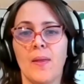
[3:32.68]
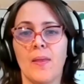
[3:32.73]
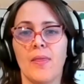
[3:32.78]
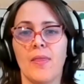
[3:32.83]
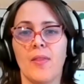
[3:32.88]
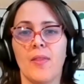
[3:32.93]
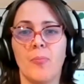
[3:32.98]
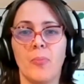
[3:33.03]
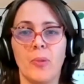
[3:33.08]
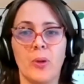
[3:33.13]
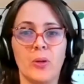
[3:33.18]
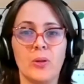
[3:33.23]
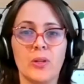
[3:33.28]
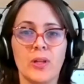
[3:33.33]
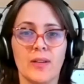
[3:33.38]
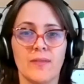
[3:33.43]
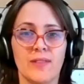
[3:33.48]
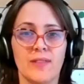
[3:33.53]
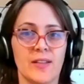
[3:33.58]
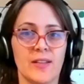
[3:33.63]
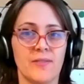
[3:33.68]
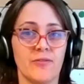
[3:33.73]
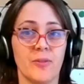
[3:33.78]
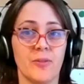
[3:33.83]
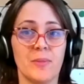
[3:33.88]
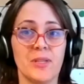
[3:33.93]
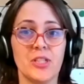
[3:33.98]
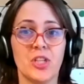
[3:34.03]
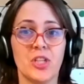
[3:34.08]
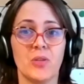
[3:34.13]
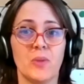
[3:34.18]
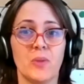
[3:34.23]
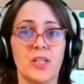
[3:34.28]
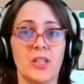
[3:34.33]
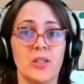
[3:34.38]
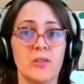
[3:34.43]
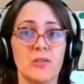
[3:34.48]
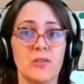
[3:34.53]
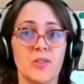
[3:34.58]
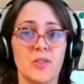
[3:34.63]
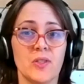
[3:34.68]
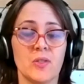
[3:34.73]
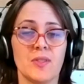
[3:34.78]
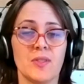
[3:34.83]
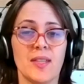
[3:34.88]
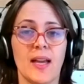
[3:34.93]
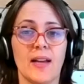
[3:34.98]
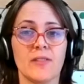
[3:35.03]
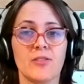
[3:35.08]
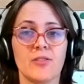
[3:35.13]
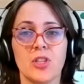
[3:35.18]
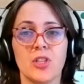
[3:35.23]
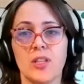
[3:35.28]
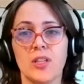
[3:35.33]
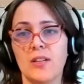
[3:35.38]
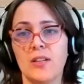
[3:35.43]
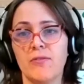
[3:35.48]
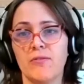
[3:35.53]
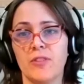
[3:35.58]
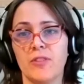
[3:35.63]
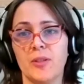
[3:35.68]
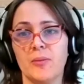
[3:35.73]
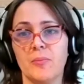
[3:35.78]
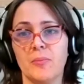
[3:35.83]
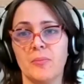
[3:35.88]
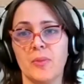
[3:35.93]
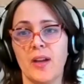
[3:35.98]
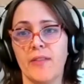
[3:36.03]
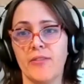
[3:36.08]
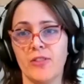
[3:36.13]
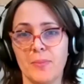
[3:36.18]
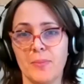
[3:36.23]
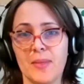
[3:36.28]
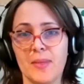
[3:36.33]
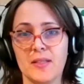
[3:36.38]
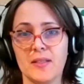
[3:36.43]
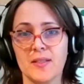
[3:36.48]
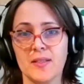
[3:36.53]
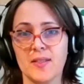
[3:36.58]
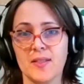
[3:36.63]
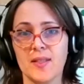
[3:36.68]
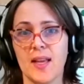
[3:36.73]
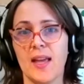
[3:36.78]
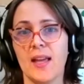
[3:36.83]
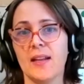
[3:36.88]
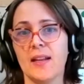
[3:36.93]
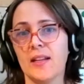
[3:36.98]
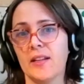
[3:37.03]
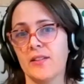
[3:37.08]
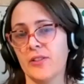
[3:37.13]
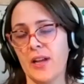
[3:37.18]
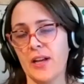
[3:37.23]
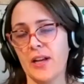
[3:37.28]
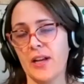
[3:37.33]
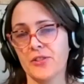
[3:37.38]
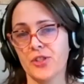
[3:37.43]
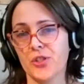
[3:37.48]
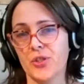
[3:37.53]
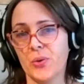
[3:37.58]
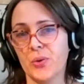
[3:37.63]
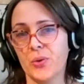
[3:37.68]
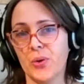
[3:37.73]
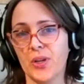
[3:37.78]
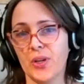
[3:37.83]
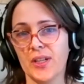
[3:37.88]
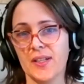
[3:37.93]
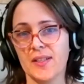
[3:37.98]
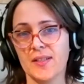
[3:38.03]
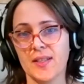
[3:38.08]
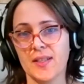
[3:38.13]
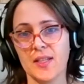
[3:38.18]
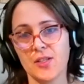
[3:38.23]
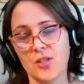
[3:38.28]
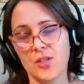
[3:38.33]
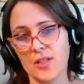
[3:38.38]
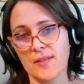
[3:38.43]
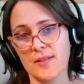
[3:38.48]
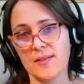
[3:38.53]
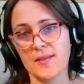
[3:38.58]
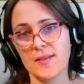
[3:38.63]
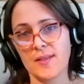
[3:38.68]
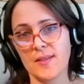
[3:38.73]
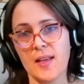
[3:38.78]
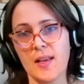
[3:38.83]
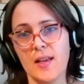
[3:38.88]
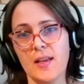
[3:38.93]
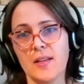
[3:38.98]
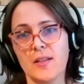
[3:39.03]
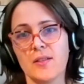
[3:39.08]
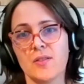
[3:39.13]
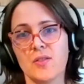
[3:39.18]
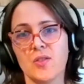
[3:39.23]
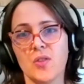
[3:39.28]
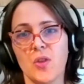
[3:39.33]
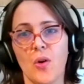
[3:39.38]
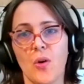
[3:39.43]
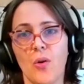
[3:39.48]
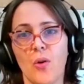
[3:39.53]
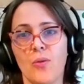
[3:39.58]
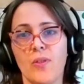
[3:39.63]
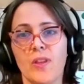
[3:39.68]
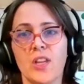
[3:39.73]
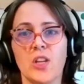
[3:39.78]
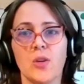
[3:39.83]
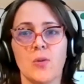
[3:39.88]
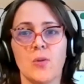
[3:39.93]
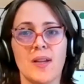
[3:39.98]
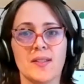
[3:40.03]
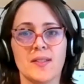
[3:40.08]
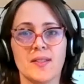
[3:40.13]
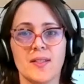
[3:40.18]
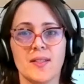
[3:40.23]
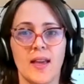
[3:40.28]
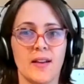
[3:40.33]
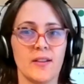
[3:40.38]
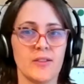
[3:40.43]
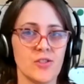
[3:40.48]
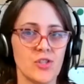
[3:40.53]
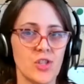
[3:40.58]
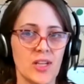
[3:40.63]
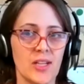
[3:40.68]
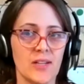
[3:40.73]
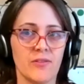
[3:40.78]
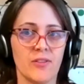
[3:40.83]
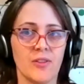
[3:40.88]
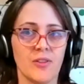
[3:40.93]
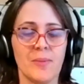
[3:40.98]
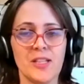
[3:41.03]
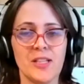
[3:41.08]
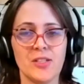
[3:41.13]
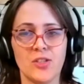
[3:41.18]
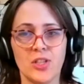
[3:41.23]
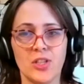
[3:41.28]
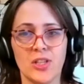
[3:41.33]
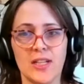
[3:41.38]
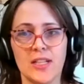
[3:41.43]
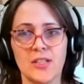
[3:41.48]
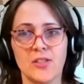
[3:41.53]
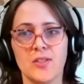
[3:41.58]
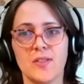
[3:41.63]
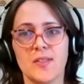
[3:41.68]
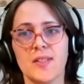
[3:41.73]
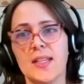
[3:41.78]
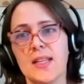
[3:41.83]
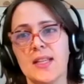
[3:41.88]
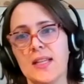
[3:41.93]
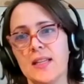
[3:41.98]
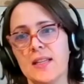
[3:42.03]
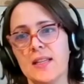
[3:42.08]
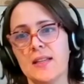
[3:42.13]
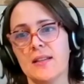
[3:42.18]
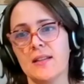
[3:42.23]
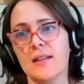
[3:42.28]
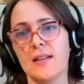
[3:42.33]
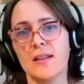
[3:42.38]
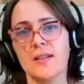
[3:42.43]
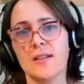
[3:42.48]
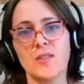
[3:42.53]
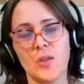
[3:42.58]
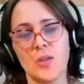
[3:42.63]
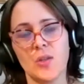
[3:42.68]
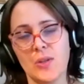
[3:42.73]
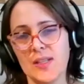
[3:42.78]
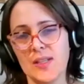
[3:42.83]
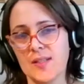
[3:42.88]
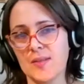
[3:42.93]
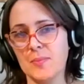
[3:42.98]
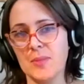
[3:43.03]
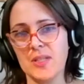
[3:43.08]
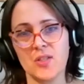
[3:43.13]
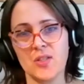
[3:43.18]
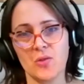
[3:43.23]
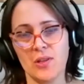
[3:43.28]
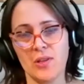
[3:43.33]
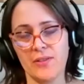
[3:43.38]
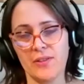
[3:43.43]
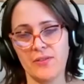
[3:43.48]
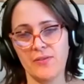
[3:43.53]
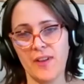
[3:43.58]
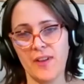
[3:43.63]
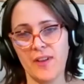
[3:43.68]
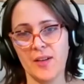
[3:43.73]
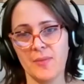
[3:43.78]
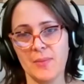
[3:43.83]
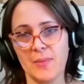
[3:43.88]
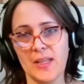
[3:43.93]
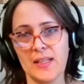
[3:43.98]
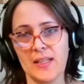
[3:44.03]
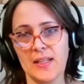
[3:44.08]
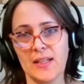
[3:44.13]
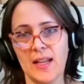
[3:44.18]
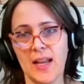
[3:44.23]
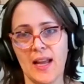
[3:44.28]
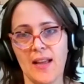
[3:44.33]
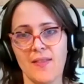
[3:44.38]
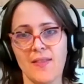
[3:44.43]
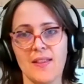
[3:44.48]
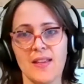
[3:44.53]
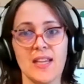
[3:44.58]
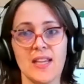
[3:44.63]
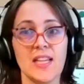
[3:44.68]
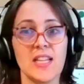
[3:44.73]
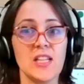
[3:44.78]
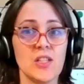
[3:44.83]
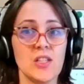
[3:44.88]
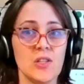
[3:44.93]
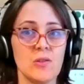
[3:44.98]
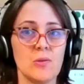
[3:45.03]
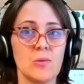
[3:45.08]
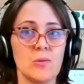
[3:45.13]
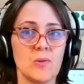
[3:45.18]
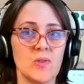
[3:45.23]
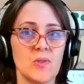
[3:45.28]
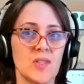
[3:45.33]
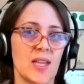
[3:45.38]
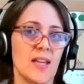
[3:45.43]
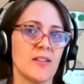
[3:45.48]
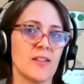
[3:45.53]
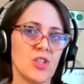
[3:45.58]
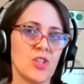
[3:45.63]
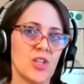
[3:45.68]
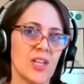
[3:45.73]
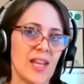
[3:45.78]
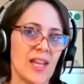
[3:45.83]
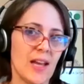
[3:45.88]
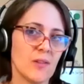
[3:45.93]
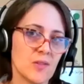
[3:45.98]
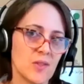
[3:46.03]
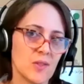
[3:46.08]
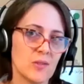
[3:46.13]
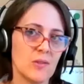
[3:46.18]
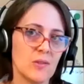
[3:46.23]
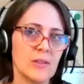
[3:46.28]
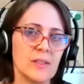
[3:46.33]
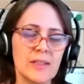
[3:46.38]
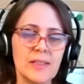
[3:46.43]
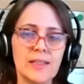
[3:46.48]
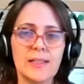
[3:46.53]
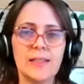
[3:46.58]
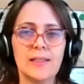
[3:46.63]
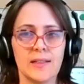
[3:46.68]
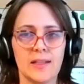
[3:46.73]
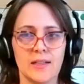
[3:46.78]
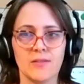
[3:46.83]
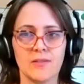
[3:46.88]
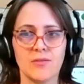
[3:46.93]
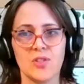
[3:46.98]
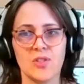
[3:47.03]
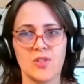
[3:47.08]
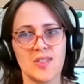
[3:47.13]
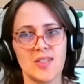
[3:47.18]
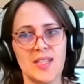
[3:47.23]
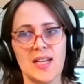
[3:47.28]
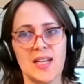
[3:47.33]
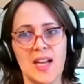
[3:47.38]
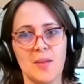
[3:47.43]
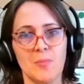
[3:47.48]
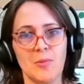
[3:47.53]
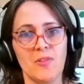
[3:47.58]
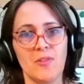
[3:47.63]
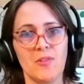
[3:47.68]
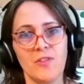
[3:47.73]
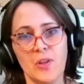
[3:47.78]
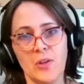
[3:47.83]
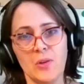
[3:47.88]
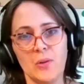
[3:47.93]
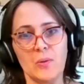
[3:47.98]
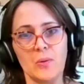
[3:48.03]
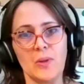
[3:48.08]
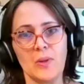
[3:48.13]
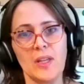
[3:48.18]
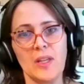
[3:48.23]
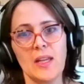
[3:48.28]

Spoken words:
the bulk of the information we used was actually from governments and international organizations. So the US Energy Information Agency, Estonia's Ministry of Environment, and the EU's Energy Council, just to name a few.